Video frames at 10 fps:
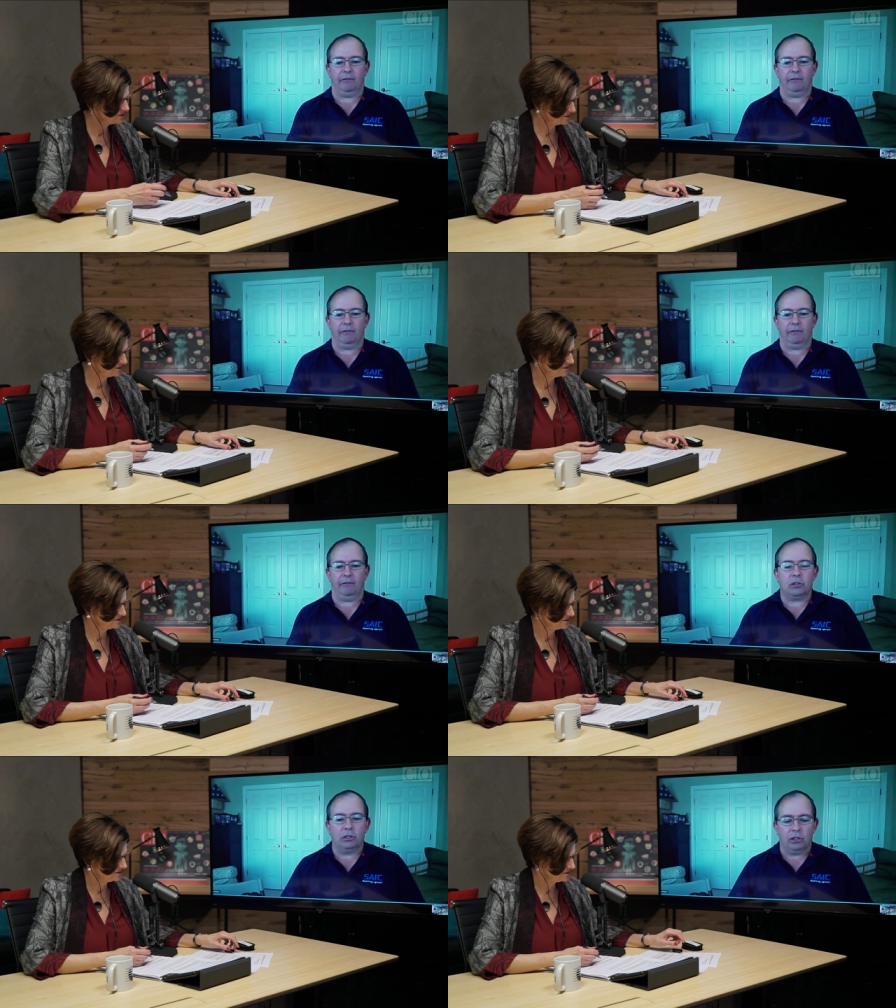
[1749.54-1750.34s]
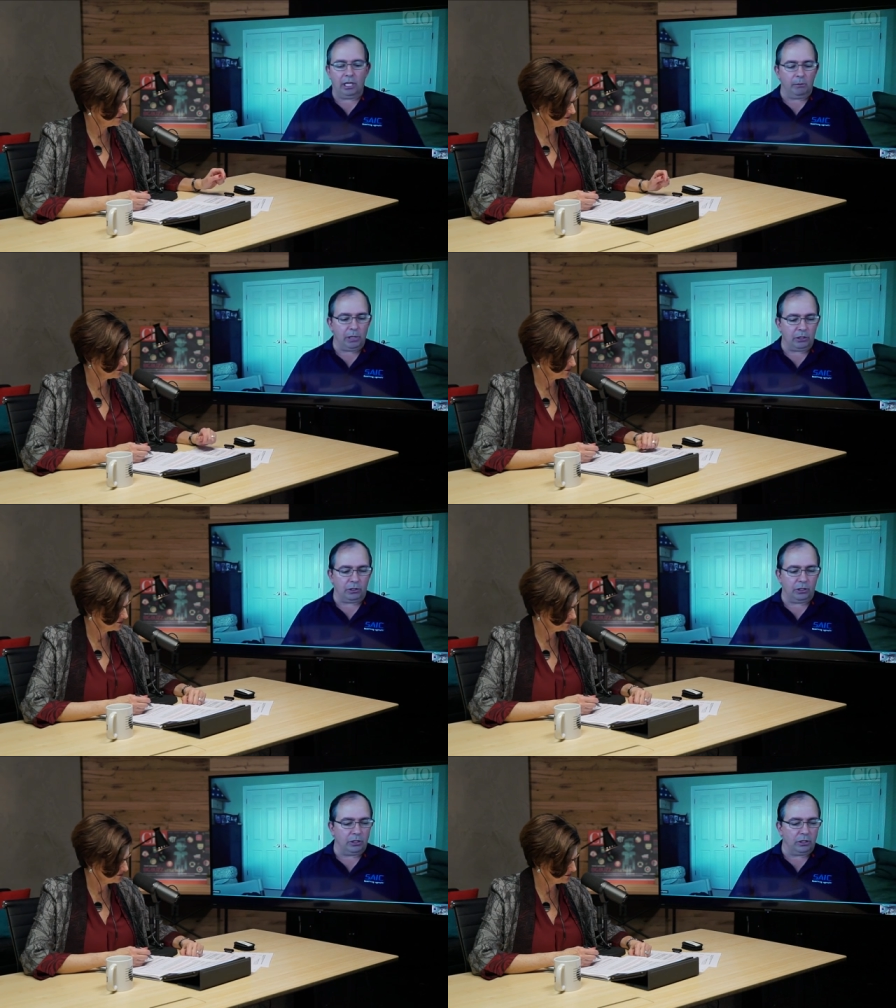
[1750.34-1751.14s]
which their
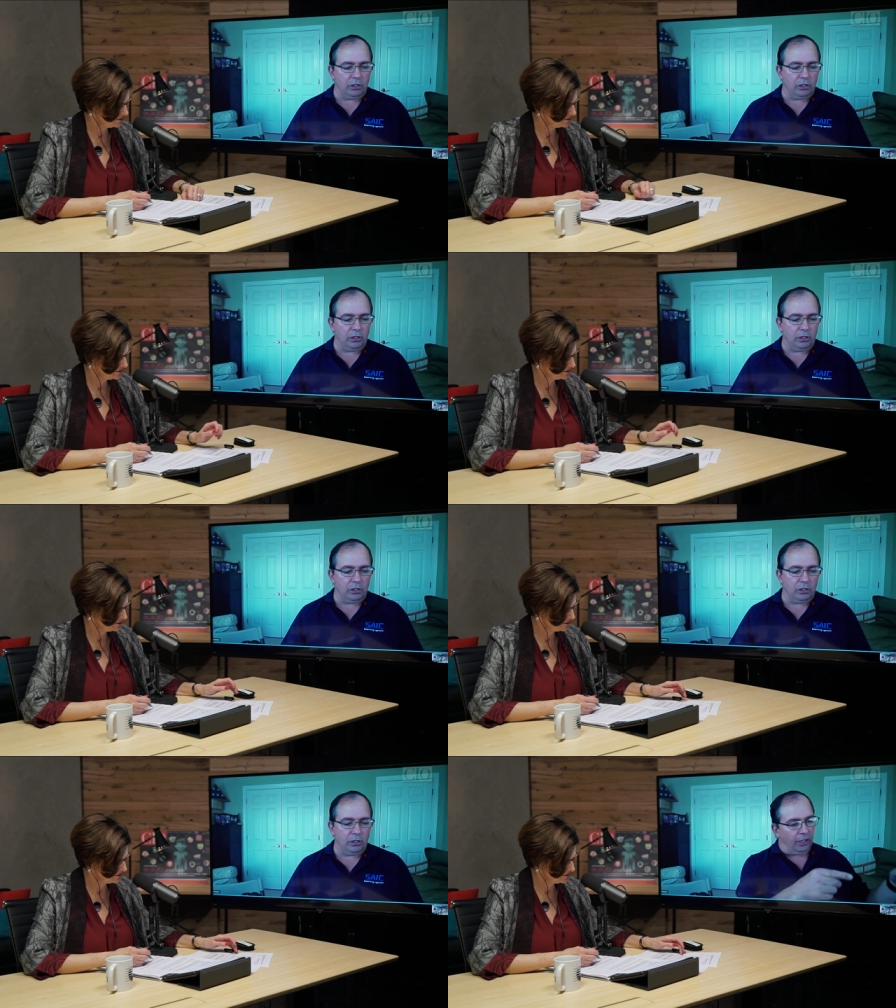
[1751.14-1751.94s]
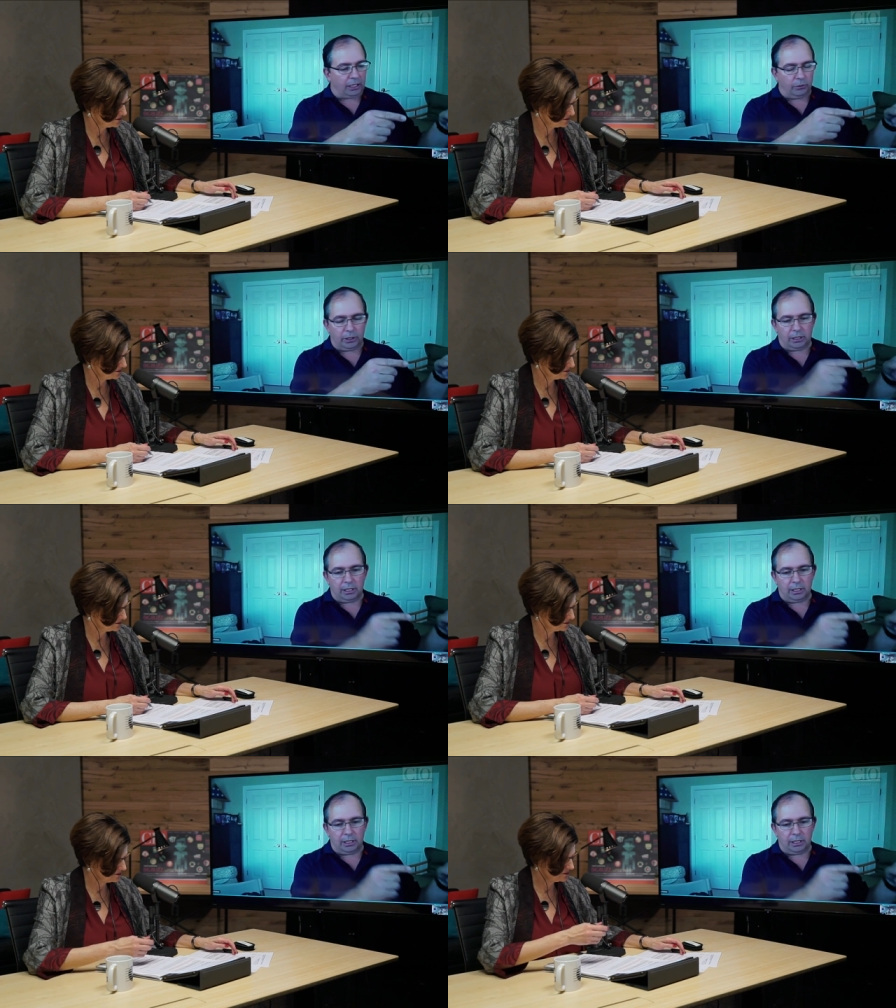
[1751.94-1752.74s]
missions are now going to conflict with the
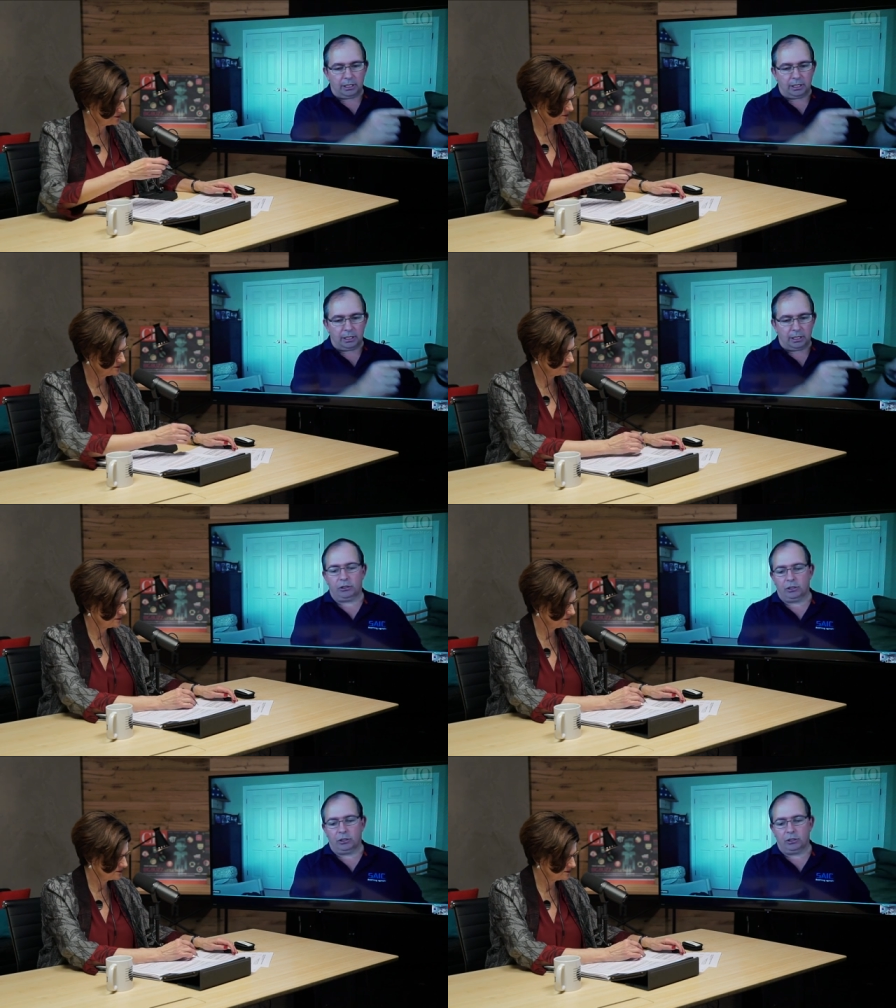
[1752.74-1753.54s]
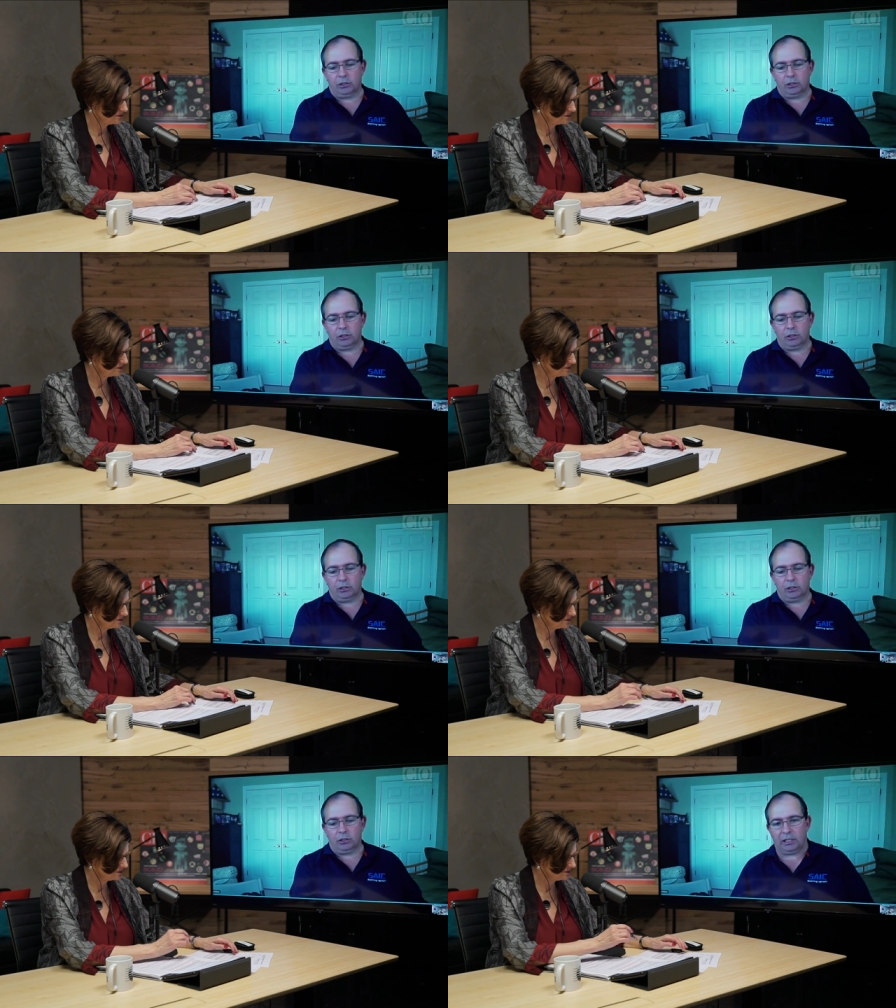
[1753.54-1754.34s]
CIO's mission, which is going to
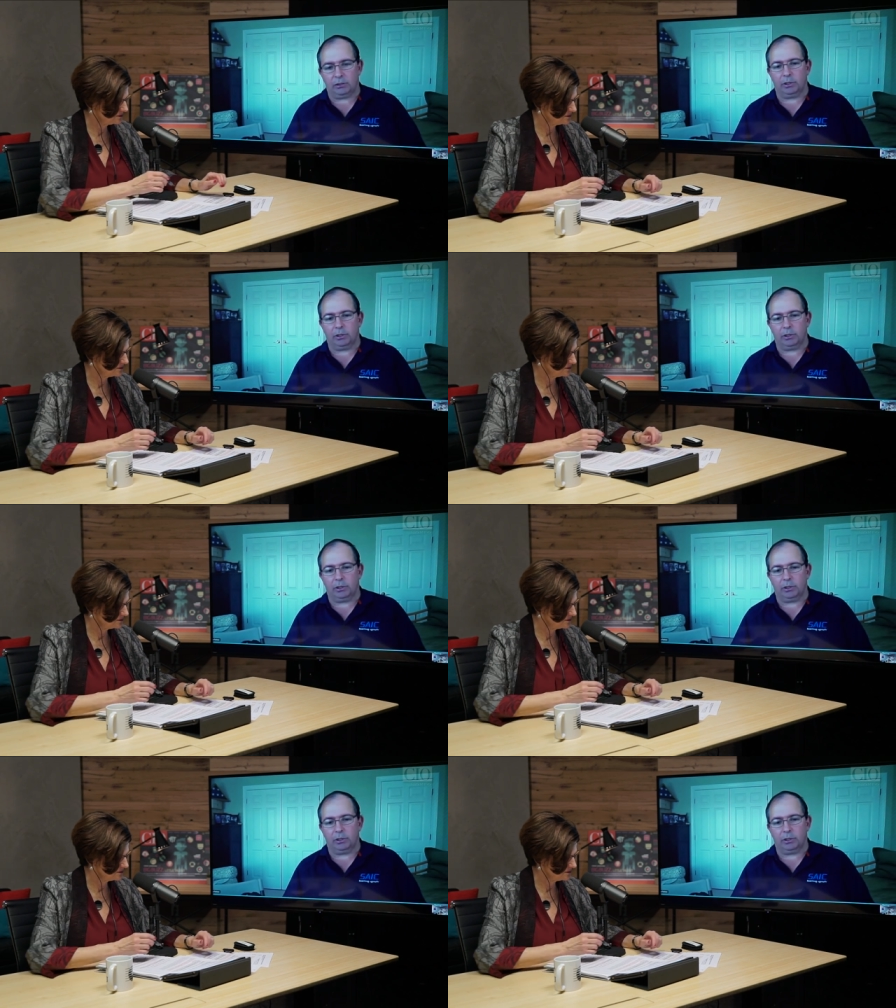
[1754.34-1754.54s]
conflict with the